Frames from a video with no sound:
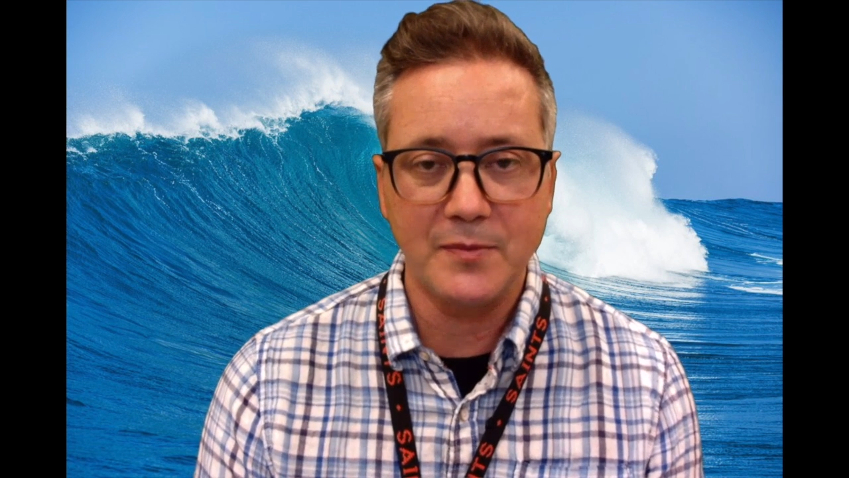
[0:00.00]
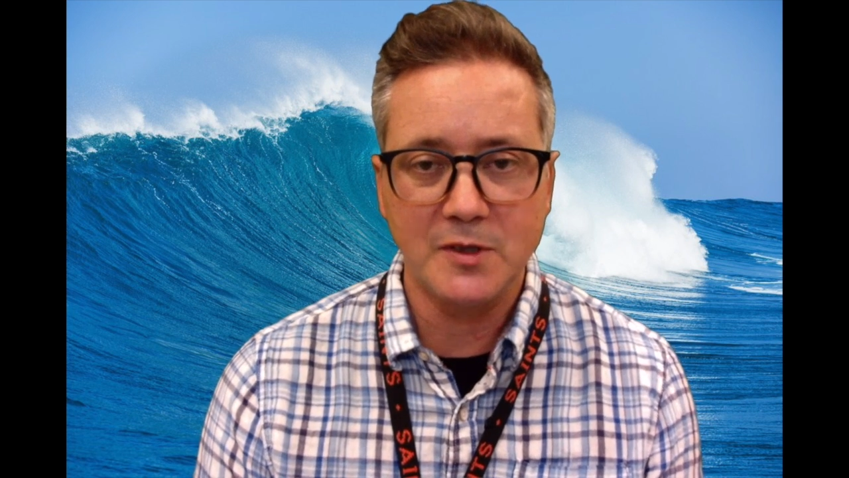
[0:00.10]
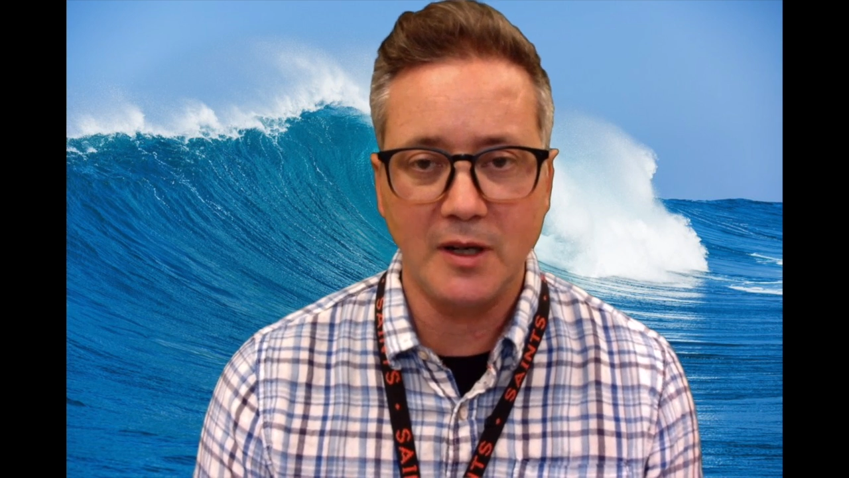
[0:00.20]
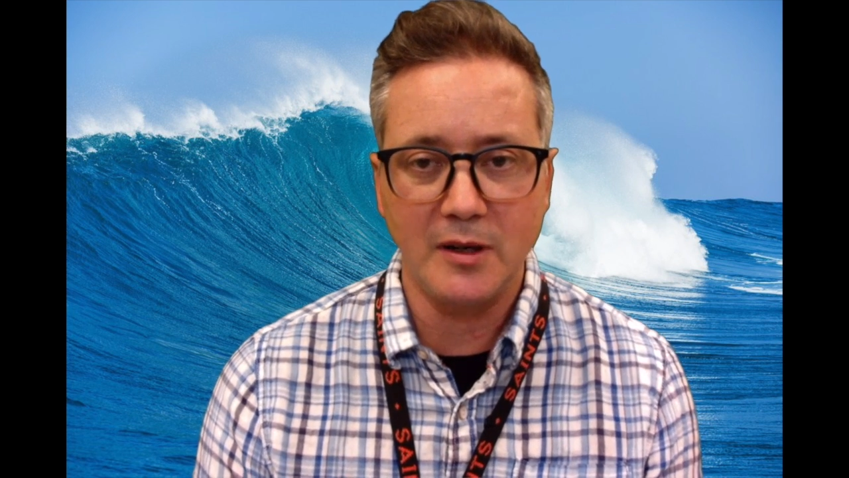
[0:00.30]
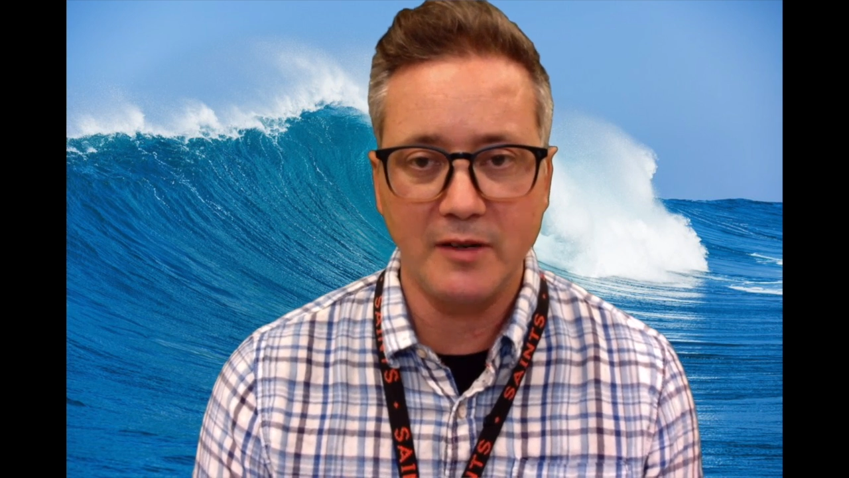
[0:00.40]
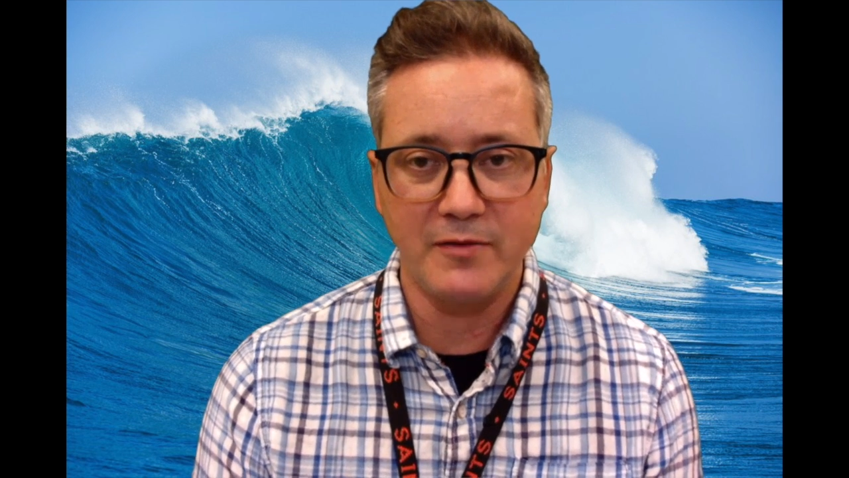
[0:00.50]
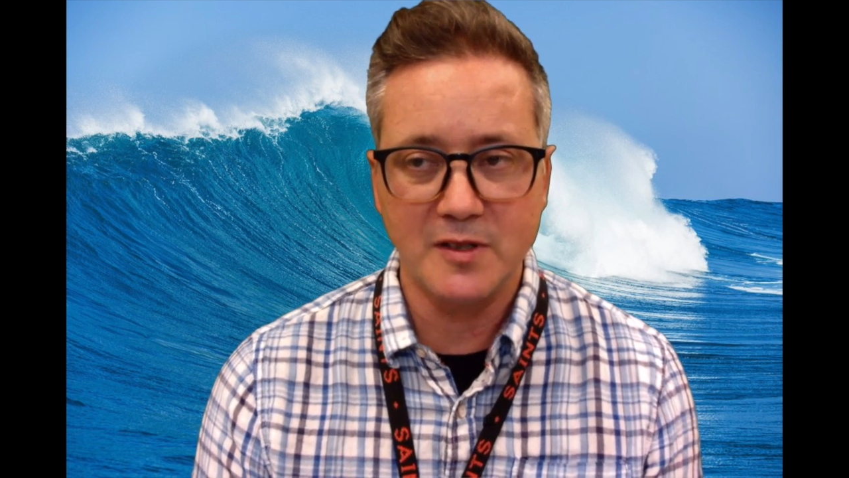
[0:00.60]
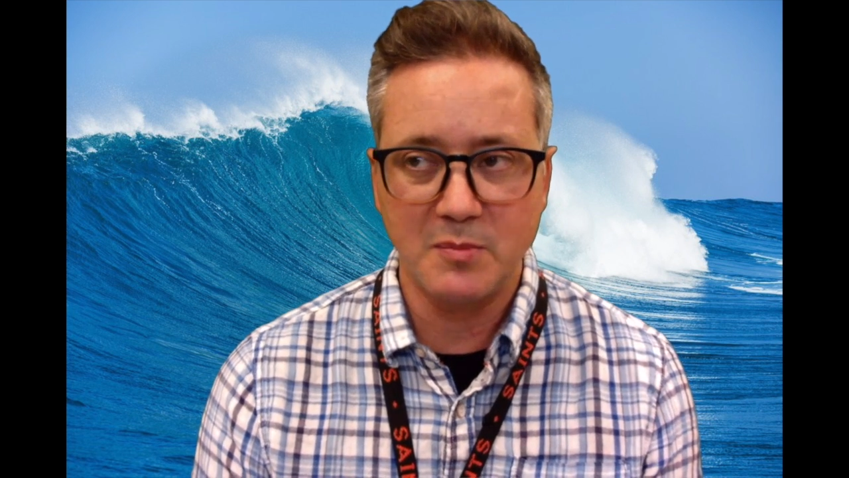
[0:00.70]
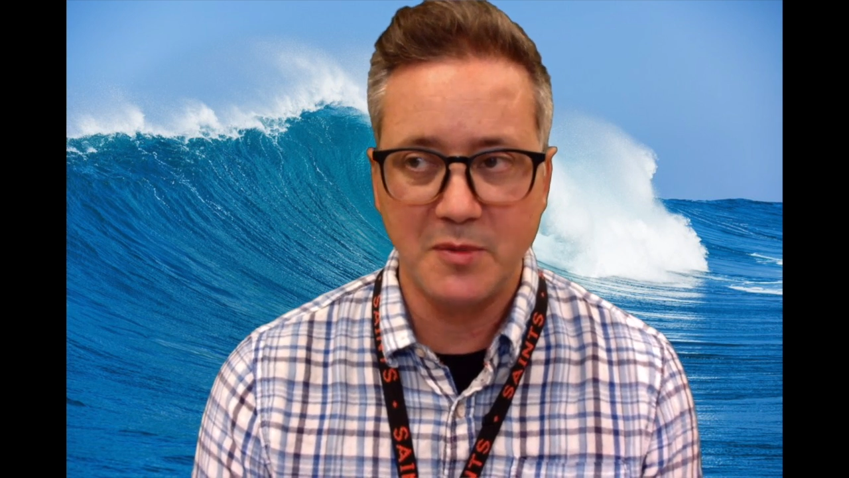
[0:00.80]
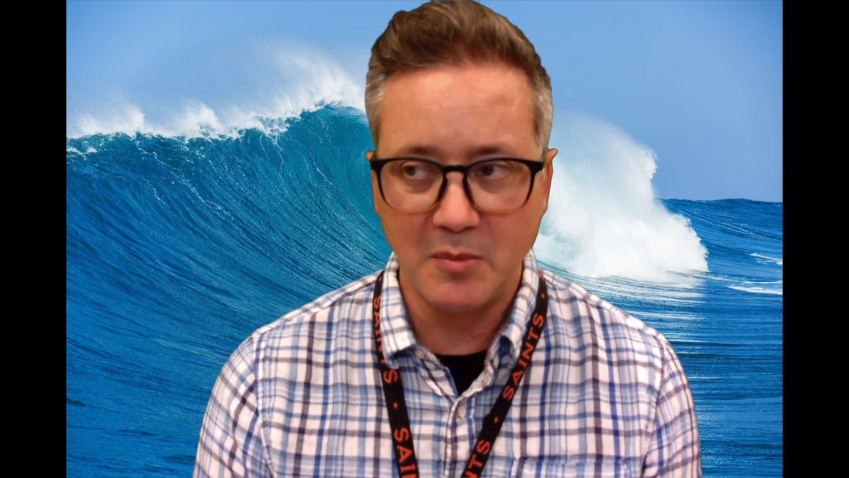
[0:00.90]
So if
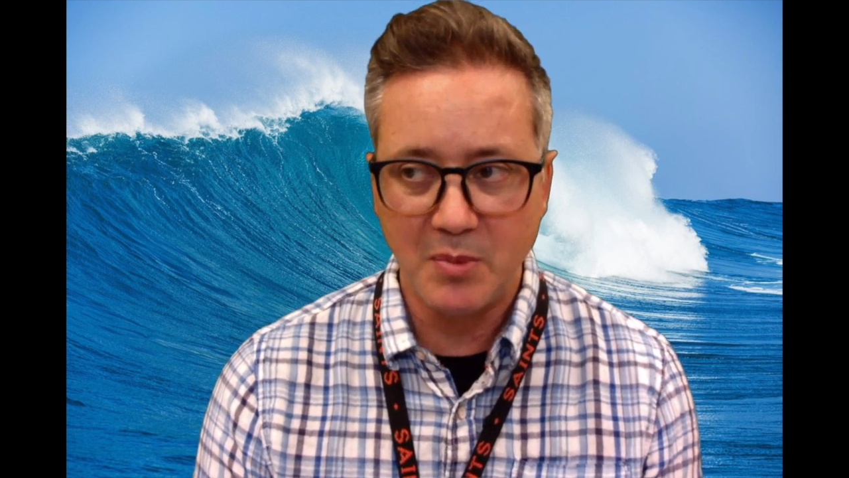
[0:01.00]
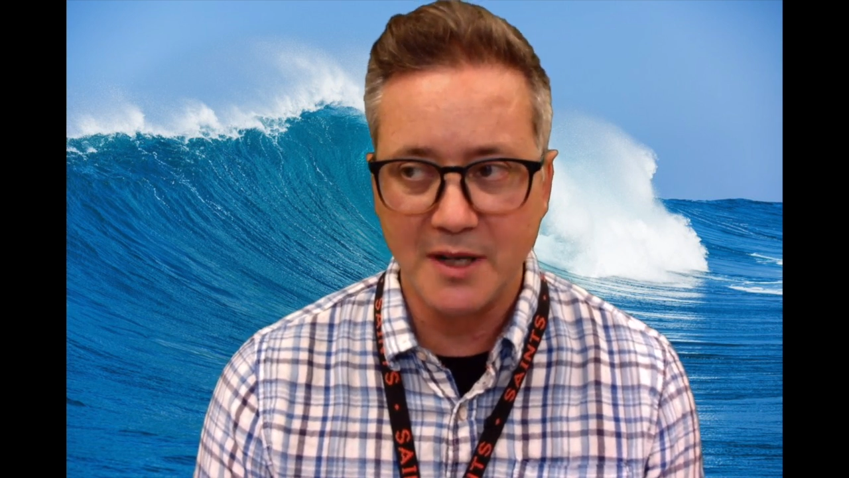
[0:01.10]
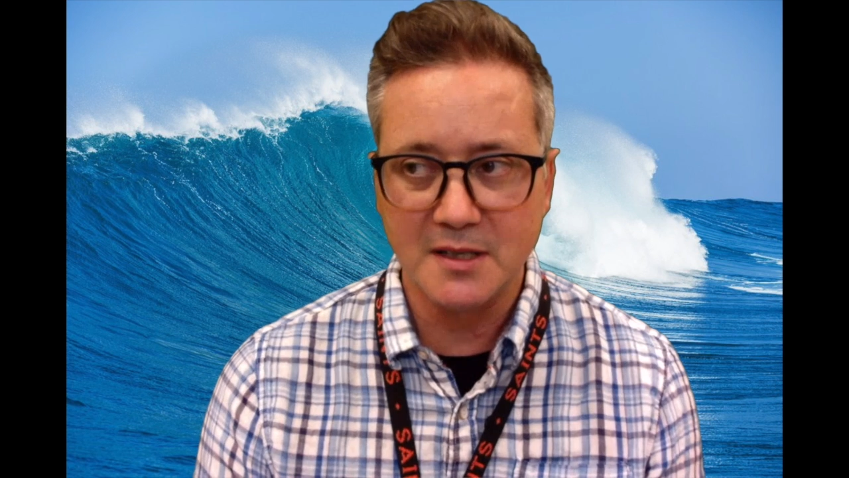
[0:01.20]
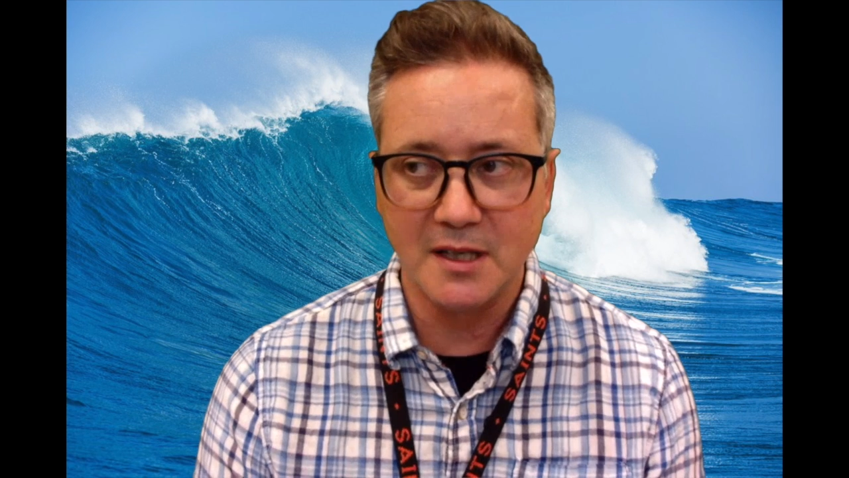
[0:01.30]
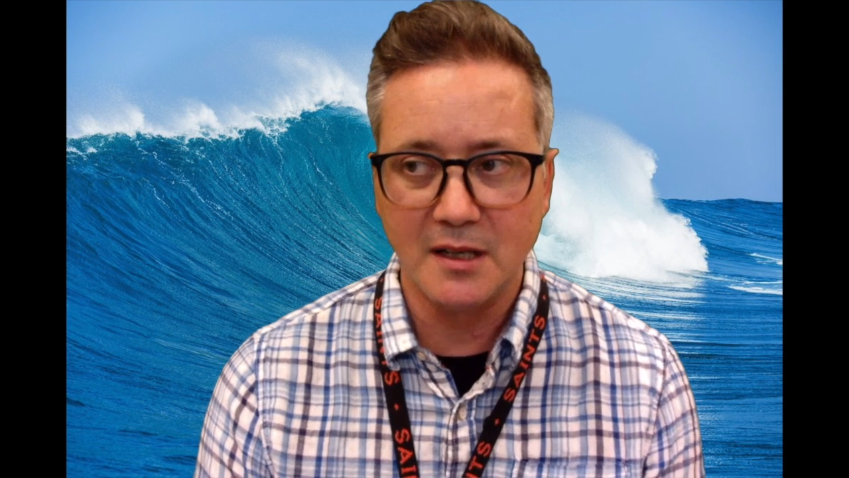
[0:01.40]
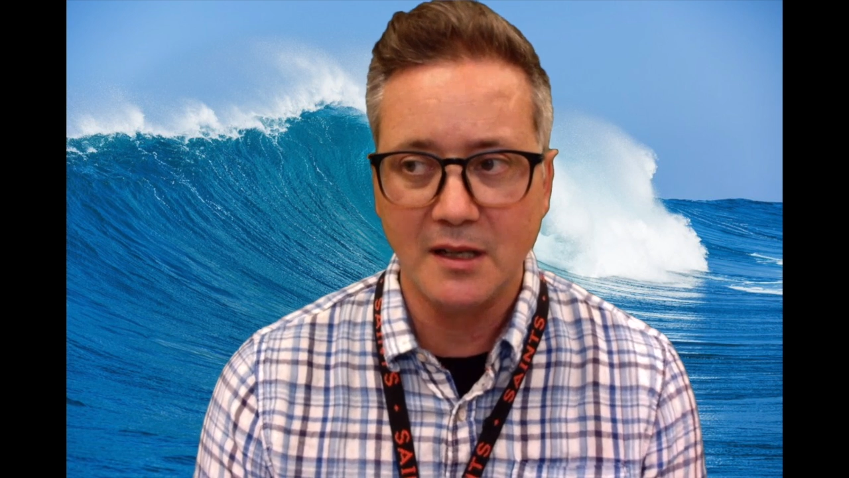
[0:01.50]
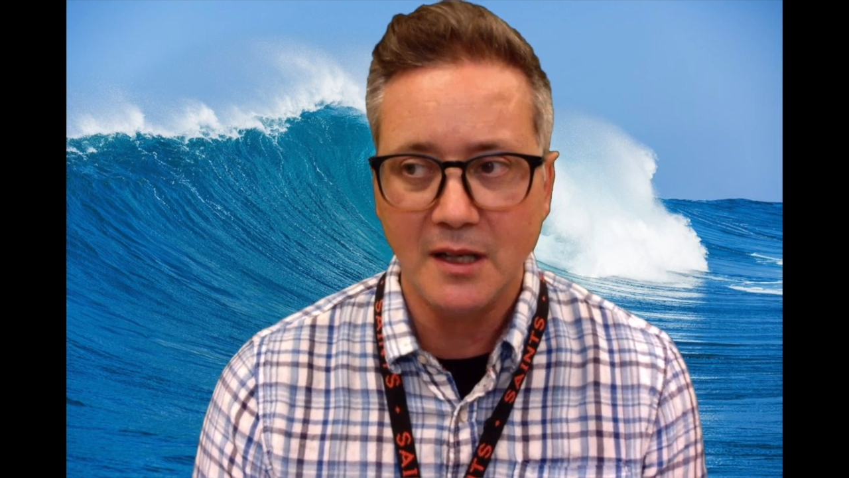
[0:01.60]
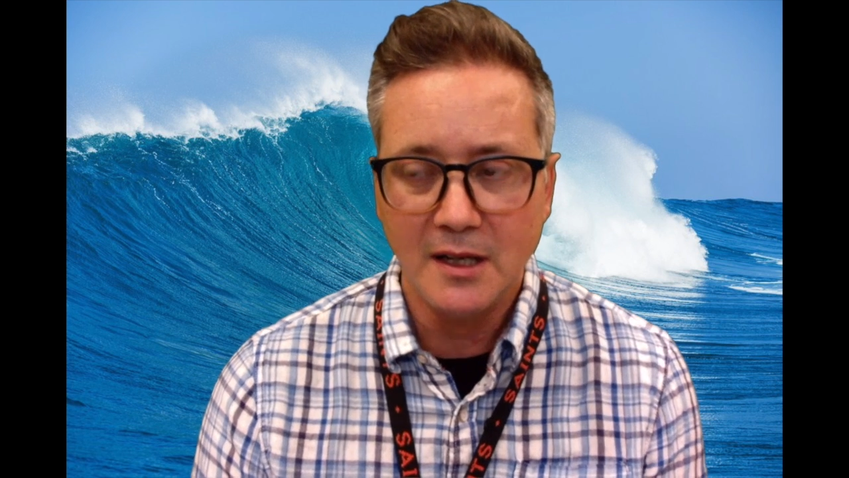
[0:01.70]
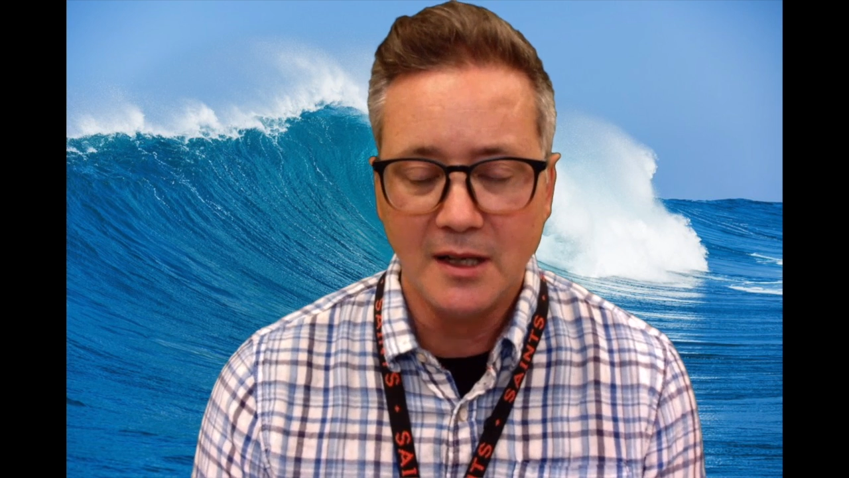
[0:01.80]
it's something pressing,